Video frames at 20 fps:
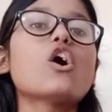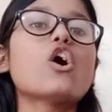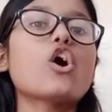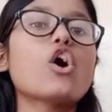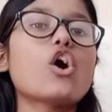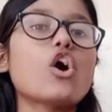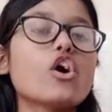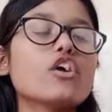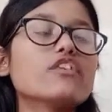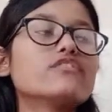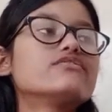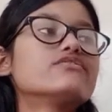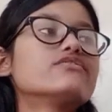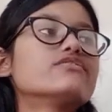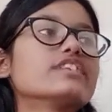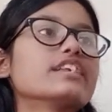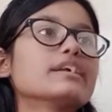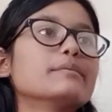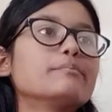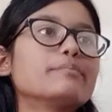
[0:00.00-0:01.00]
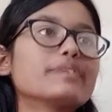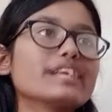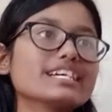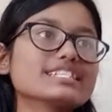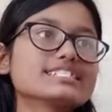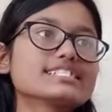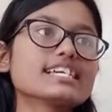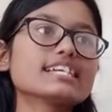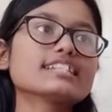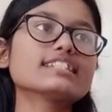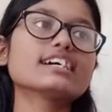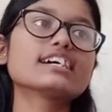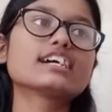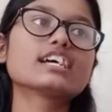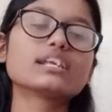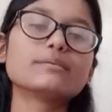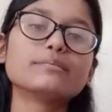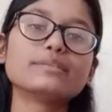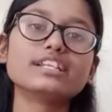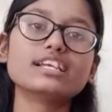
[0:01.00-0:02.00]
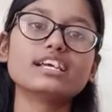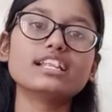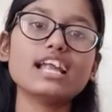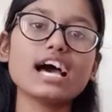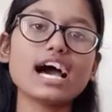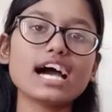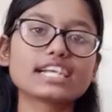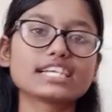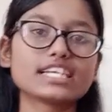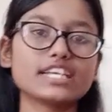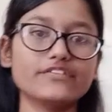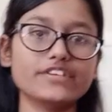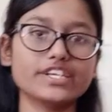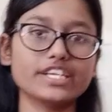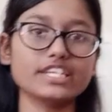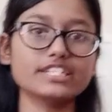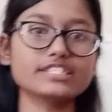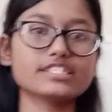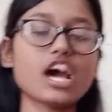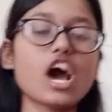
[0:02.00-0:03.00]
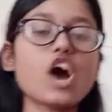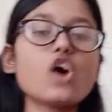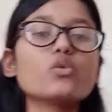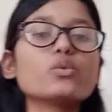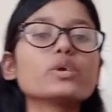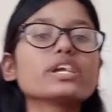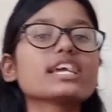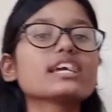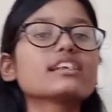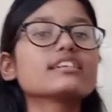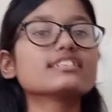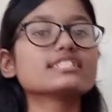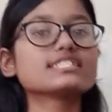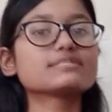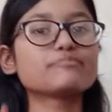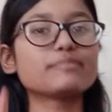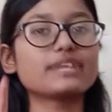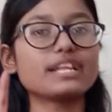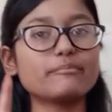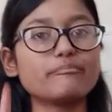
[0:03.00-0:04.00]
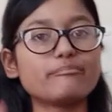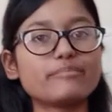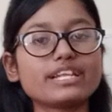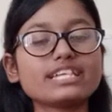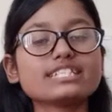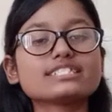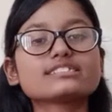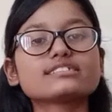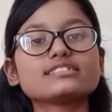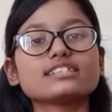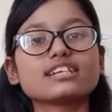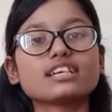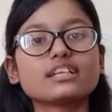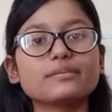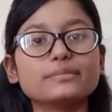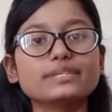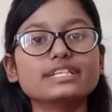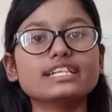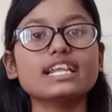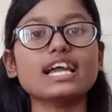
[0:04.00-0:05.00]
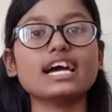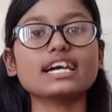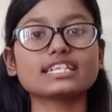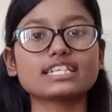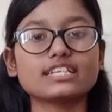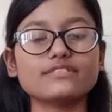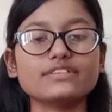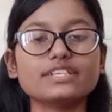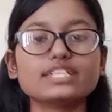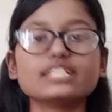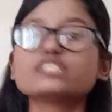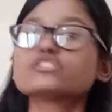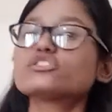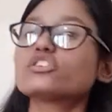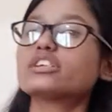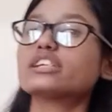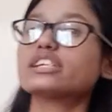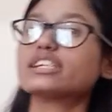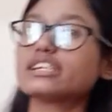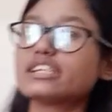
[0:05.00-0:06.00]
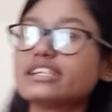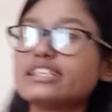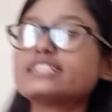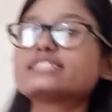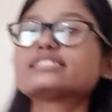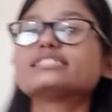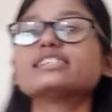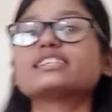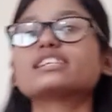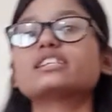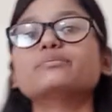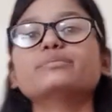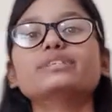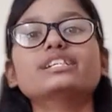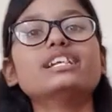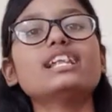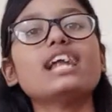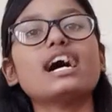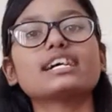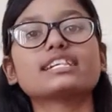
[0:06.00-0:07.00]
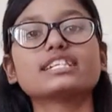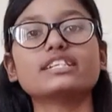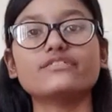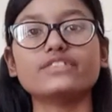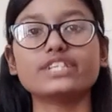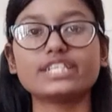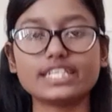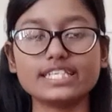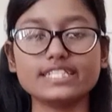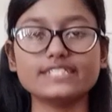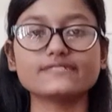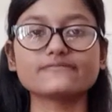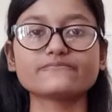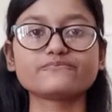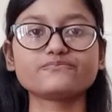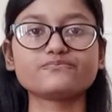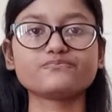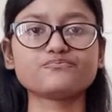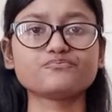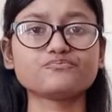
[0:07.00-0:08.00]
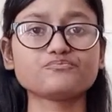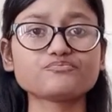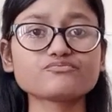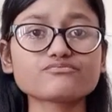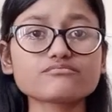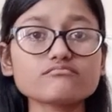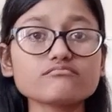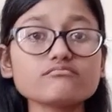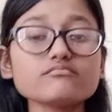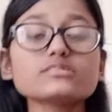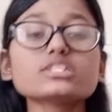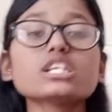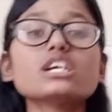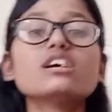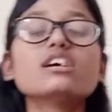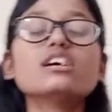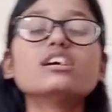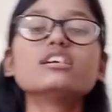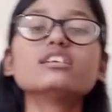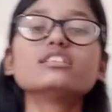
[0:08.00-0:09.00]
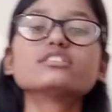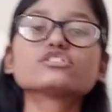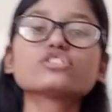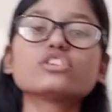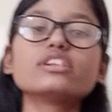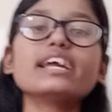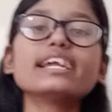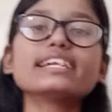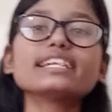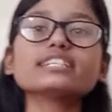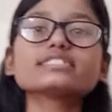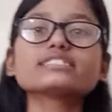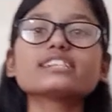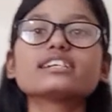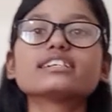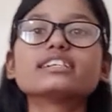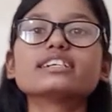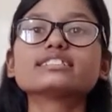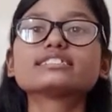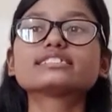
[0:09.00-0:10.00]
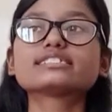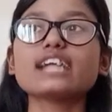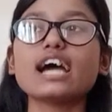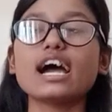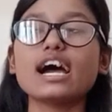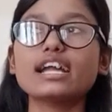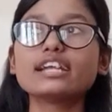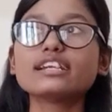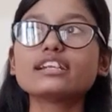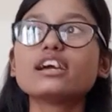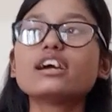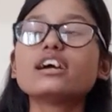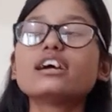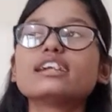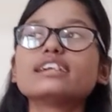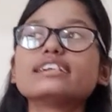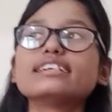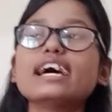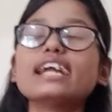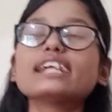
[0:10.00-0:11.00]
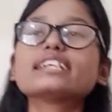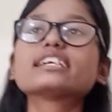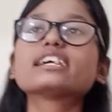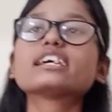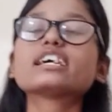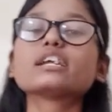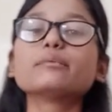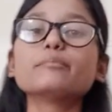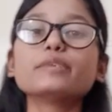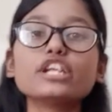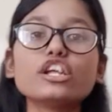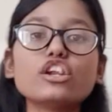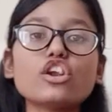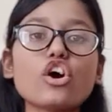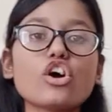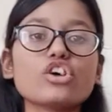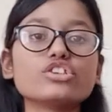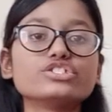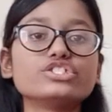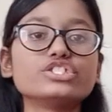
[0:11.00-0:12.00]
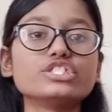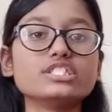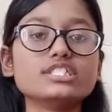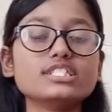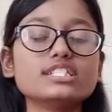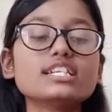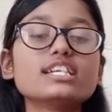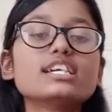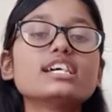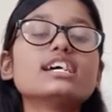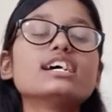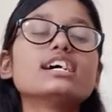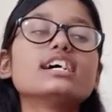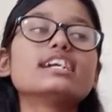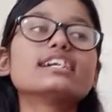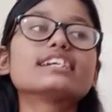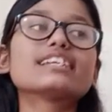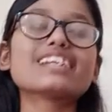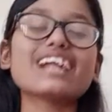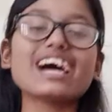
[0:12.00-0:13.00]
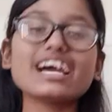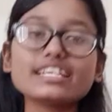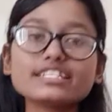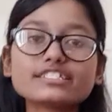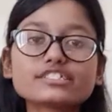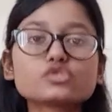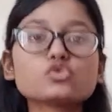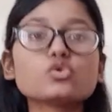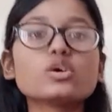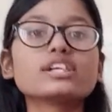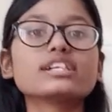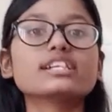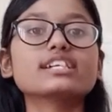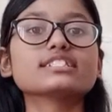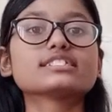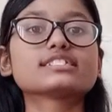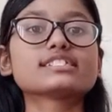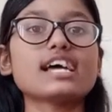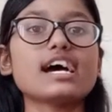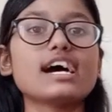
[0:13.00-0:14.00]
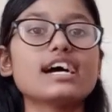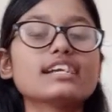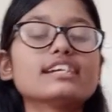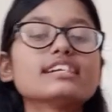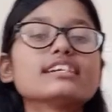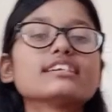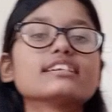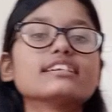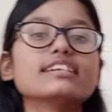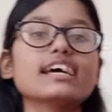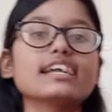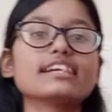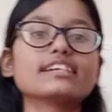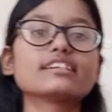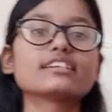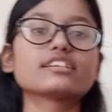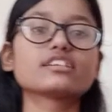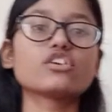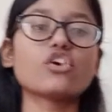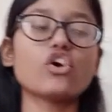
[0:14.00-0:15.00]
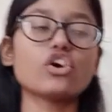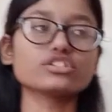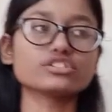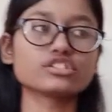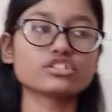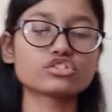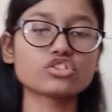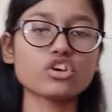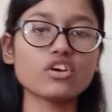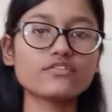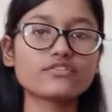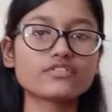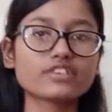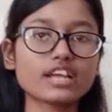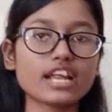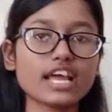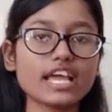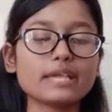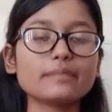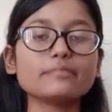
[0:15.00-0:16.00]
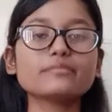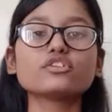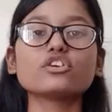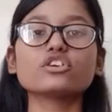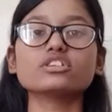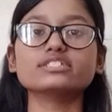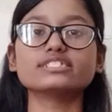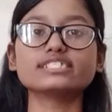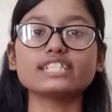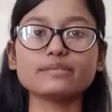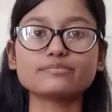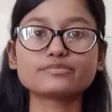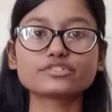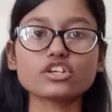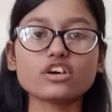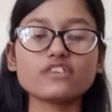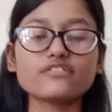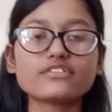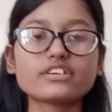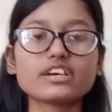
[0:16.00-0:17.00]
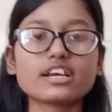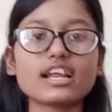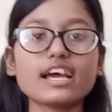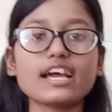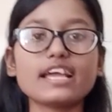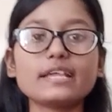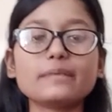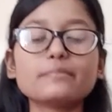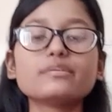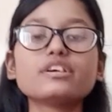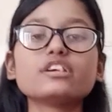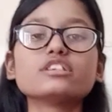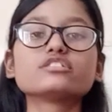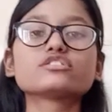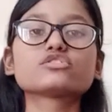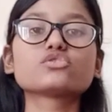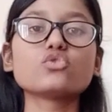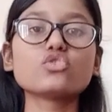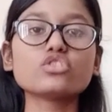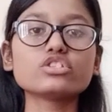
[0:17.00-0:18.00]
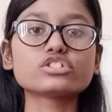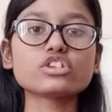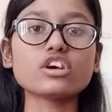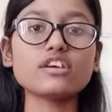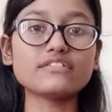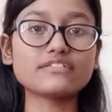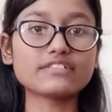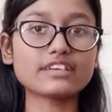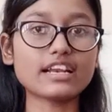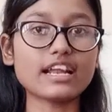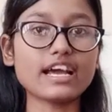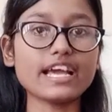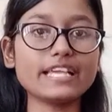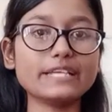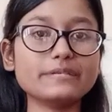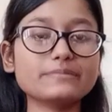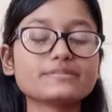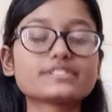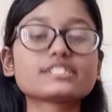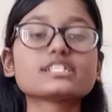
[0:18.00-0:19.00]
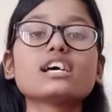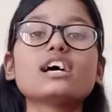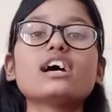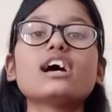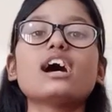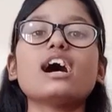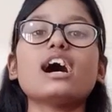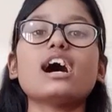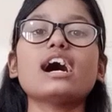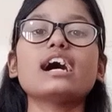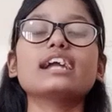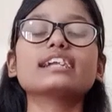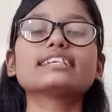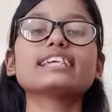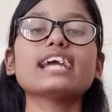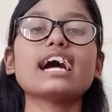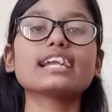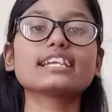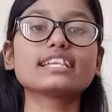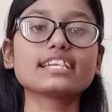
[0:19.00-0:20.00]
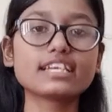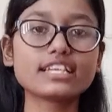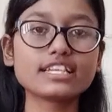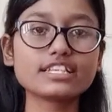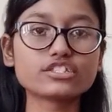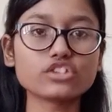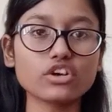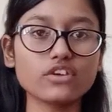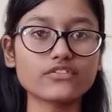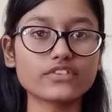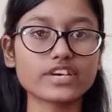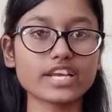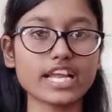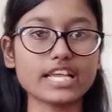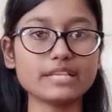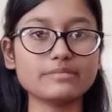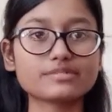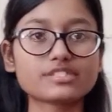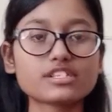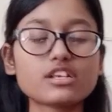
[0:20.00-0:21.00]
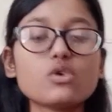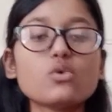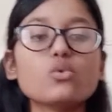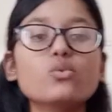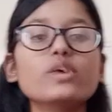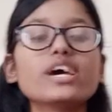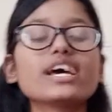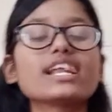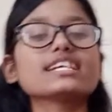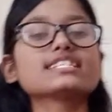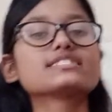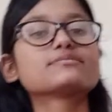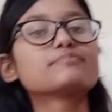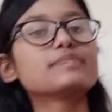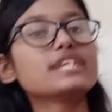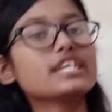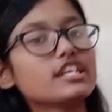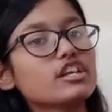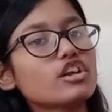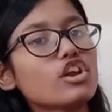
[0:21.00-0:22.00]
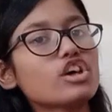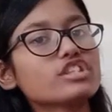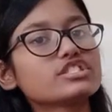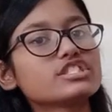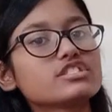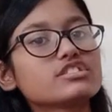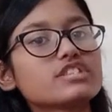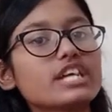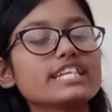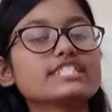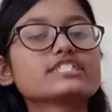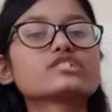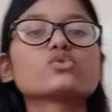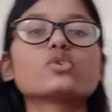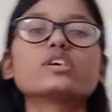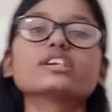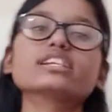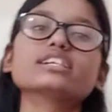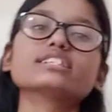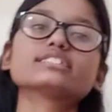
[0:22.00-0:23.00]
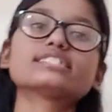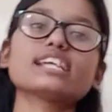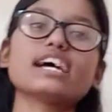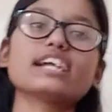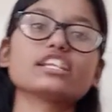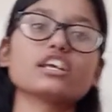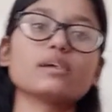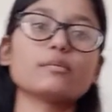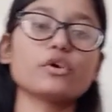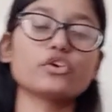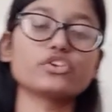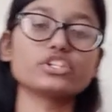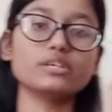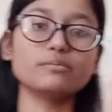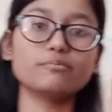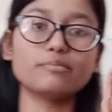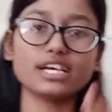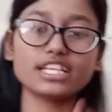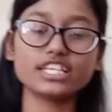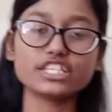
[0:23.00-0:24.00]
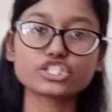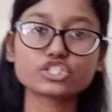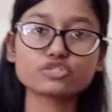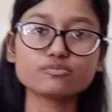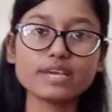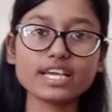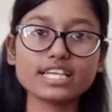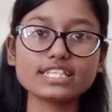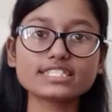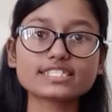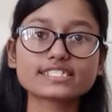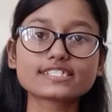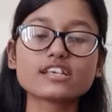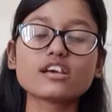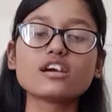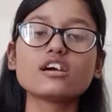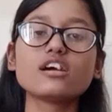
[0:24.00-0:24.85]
of repressing the criminal activities. How we can repress the criminal activities or decrease the criminal activities. So let us understand that criminology tries to understand that causes of crime, concepts of crime, schools of crimes and categories of crimes. Whereas penology tries to understand about the punishments,